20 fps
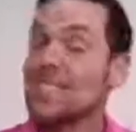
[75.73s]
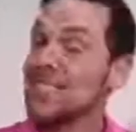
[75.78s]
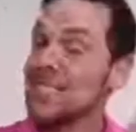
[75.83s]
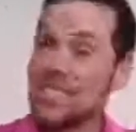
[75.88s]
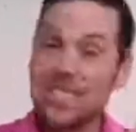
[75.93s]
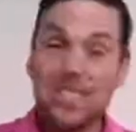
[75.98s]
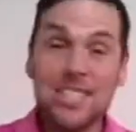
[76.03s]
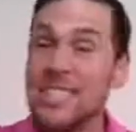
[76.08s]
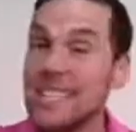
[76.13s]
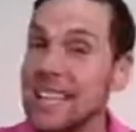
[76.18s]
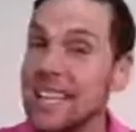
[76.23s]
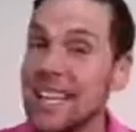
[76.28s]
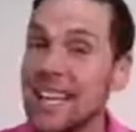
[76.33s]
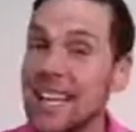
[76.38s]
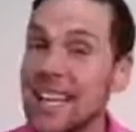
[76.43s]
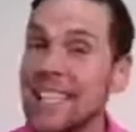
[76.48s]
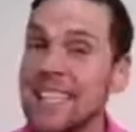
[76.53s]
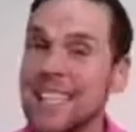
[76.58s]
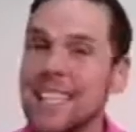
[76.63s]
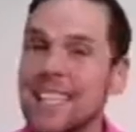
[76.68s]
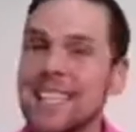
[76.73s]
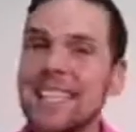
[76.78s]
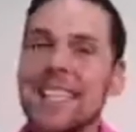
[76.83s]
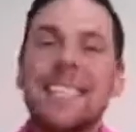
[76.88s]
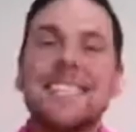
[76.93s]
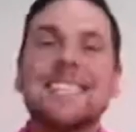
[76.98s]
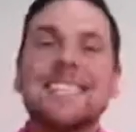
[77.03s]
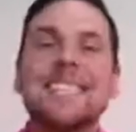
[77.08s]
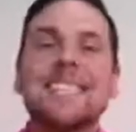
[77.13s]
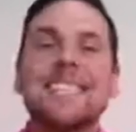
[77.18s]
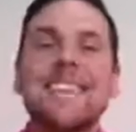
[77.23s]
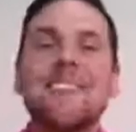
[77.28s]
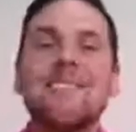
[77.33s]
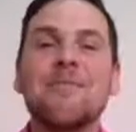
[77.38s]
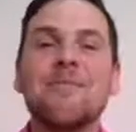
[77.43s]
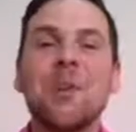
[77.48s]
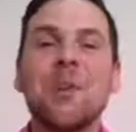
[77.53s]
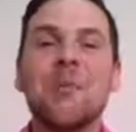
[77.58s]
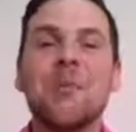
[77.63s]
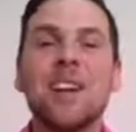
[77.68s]
just like I did,
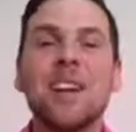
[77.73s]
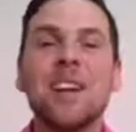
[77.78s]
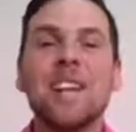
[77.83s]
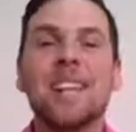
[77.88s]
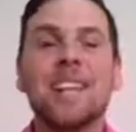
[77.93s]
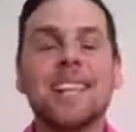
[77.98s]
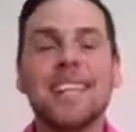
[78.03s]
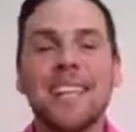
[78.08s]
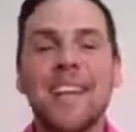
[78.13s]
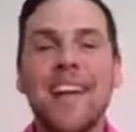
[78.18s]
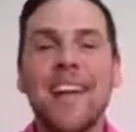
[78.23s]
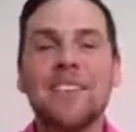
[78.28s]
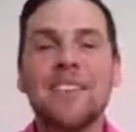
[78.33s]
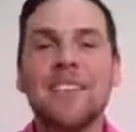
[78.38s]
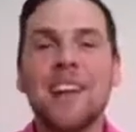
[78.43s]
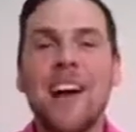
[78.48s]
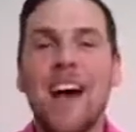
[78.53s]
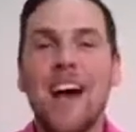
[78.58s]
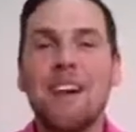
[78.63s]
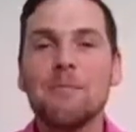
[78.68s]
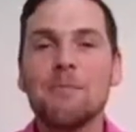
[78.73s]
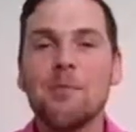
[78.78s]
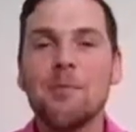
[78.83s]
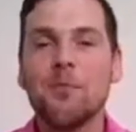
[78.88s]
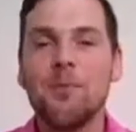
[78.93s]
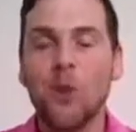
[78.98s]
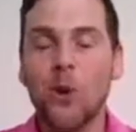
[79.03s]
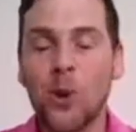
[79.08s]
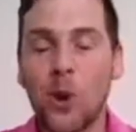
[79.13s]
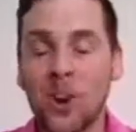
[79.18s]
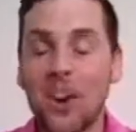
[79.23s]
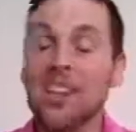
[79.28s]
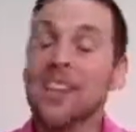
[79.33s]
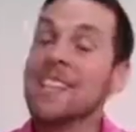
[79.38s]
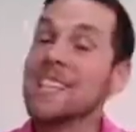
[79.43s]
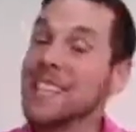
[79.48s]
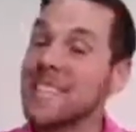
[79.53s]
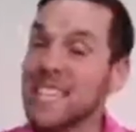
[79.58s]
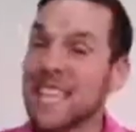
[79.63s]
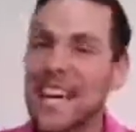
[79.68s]
save more money than they ever have before,
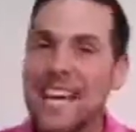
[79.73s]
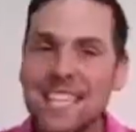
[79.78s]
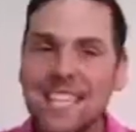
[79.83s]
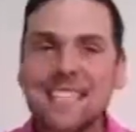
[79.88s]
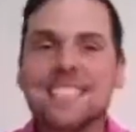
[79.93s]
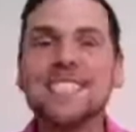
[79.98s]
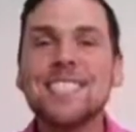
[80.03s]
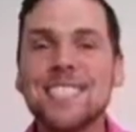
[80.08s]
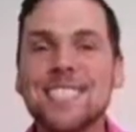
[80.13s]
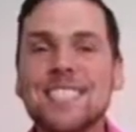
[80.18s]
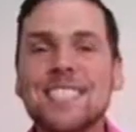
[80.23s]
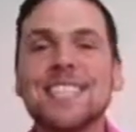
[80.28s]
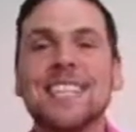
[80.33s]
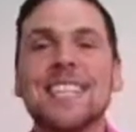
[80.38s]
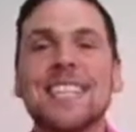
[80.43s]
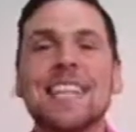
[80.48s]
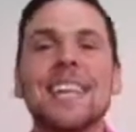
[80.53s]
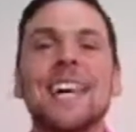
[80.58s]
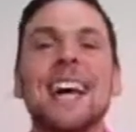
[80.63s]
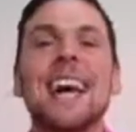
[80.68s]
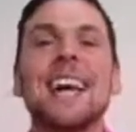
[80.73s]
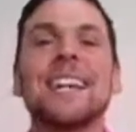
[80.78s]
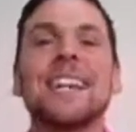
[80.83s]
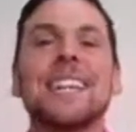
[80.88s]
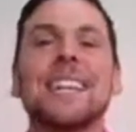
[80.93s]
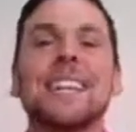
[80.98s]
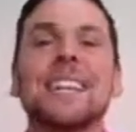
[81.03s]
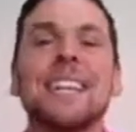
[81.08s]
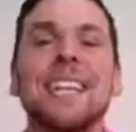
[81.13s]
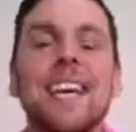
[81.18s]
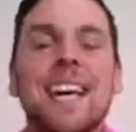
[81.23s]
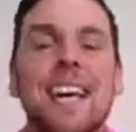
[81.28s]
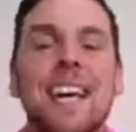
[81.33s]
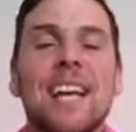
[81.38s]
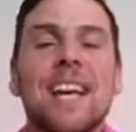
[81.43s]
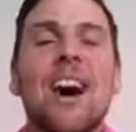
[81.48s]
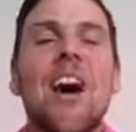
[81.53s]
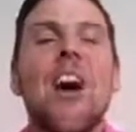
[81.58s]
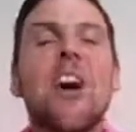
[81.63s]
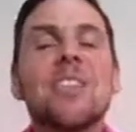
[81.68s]
again, just like I did.
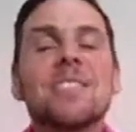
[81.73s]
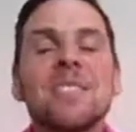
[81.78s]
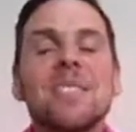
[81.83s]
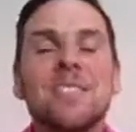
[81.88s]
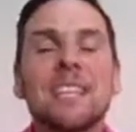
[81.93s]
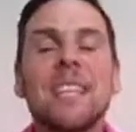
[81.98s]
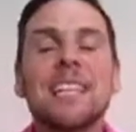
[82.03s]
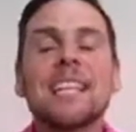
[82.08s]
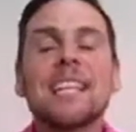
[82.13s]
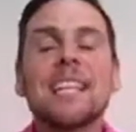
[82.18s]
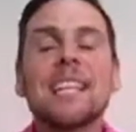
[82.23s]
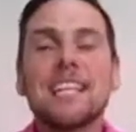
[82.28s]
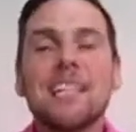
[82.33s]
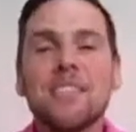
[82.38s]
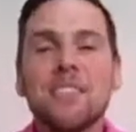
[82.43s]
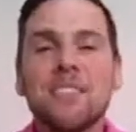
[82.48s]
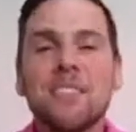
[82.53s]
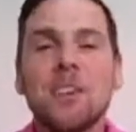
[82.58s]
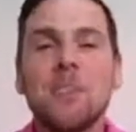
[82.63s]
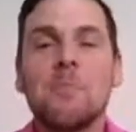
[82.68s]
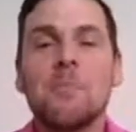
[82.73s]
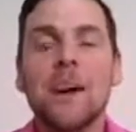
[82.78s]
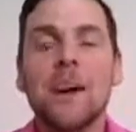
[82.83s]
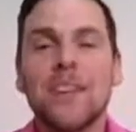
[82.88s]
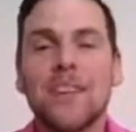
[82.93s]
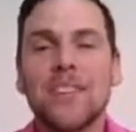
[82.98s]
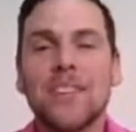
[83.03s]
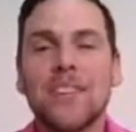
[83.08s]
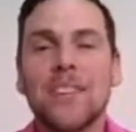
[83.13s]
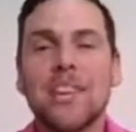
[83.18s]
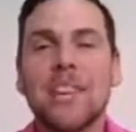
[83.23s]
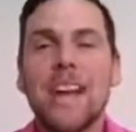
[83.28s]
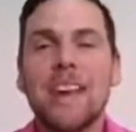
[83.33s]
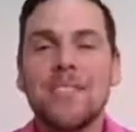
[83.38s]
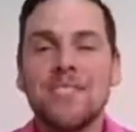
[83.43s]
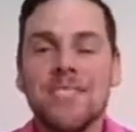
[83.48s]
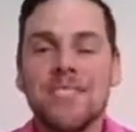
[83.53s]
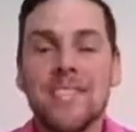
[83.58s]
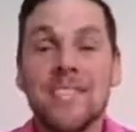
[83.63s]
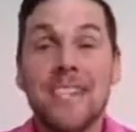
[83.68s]
Also, they can live a better
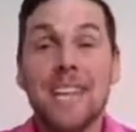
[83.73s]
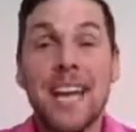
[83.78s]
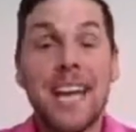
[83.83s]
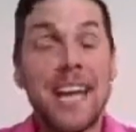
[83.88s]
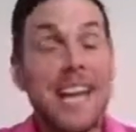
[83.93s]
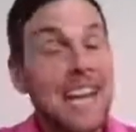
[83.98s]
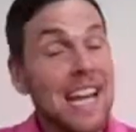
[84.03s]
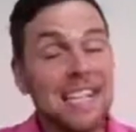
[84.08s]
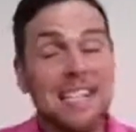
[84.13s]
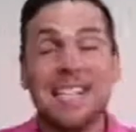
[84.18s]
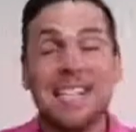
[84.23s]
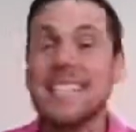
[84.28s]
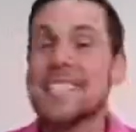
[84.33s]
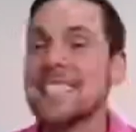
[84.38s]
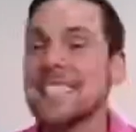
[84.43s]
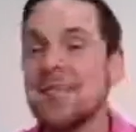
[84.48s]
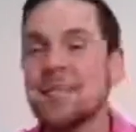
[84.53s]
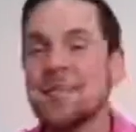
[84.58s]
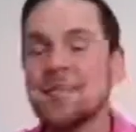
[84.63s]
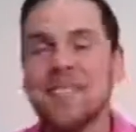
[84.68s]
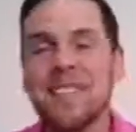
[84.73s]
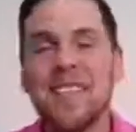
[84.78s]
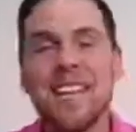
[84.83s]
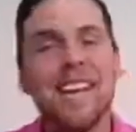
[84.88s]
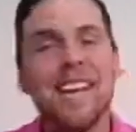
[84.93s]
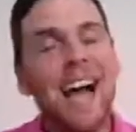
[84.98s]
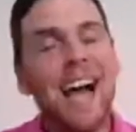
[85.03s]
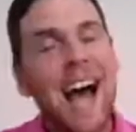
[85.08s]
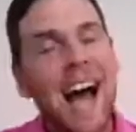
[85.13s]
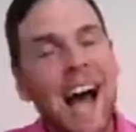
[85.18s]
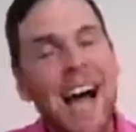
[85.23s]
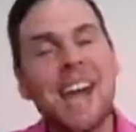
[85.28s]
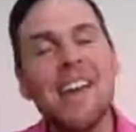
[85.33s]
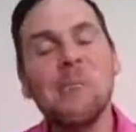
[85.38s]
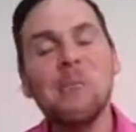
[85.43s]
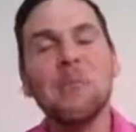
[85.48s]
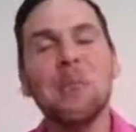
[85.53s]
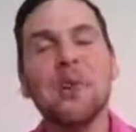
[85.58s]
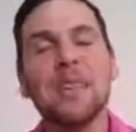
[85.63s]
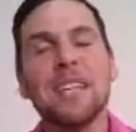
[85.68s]
life today, and that's something that I
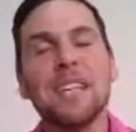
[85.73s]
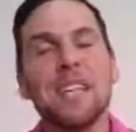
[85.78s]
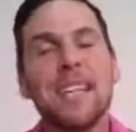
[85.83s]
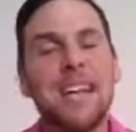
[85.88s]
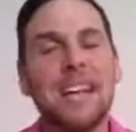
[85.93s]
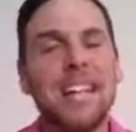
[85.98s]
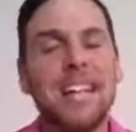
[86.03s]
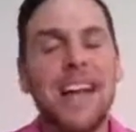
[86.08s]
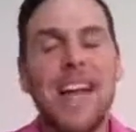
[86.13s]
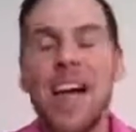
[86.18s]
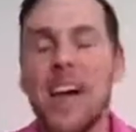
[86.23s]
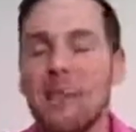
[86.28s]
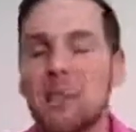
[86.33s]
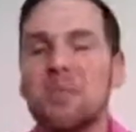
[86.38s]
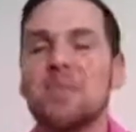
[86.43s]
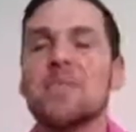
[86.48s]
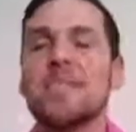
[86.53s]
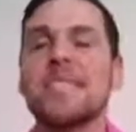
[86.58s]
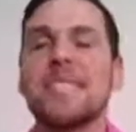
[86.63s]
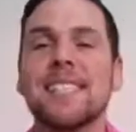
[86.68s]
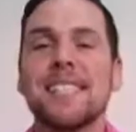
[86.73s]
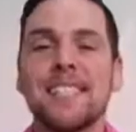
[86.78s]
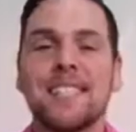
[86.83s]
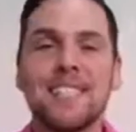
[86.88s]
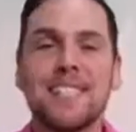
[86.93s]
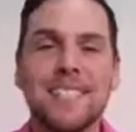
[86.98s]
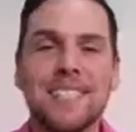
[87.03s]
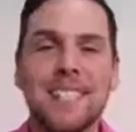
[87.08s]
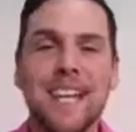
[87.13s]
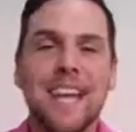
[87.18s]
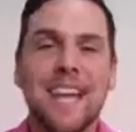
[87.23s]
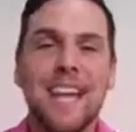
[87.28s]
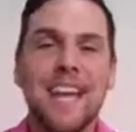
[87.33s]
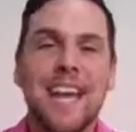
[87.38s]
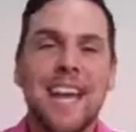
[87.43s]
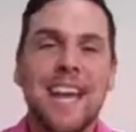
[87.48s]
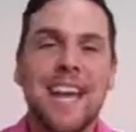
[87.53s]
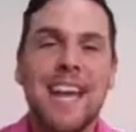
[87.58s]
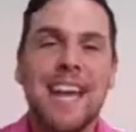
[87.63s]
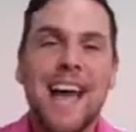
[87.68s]
am working on every single
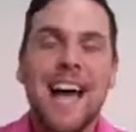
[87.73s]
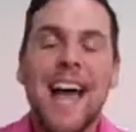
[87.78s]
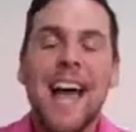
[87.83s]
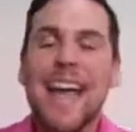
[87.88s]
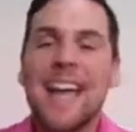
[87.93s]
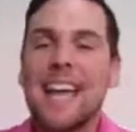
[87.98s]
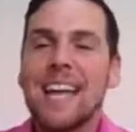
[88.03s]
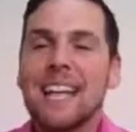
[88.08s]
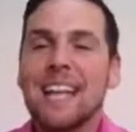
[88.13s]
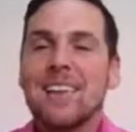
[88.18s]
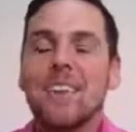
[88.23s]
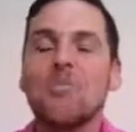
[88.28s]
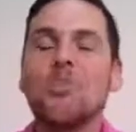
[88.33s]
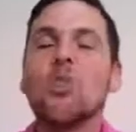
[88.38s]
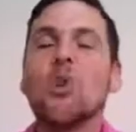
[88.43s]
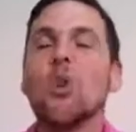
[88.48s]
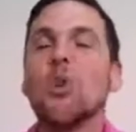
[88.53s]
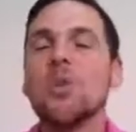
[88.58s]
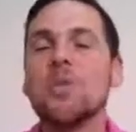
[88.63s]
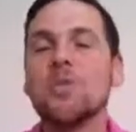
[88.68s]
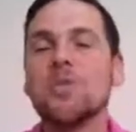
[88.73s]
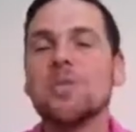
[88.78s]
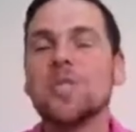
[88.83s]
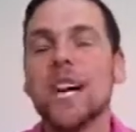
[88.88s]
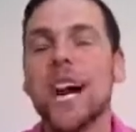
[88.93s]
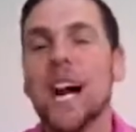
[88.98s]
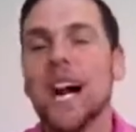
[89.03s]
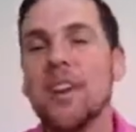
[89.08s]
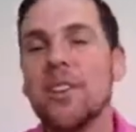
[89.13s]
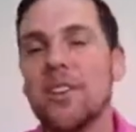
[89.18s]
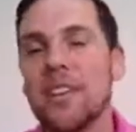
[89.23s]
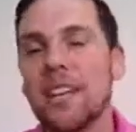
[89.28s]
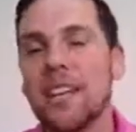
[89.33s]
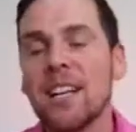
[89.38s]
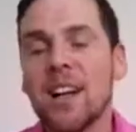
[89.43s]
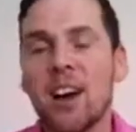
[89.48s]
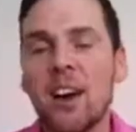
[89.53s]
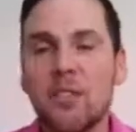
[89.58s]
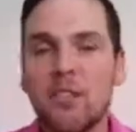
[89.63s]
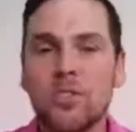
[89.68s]
day. And of course,
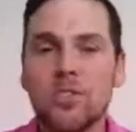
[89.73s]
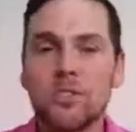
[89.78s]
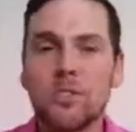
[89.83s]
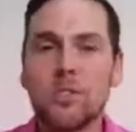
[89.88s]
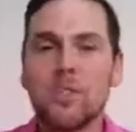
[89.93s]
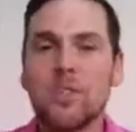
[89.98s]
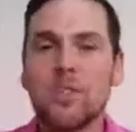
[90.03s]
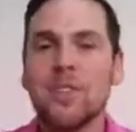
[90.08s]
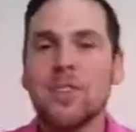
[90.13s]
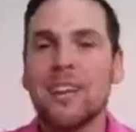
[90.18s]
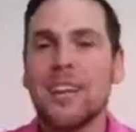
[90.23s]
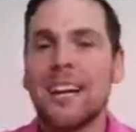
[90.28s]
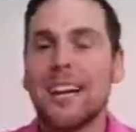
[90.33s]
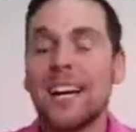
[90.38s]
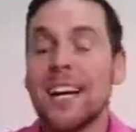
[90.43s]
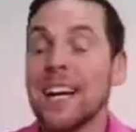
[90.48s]
retiring comfortable,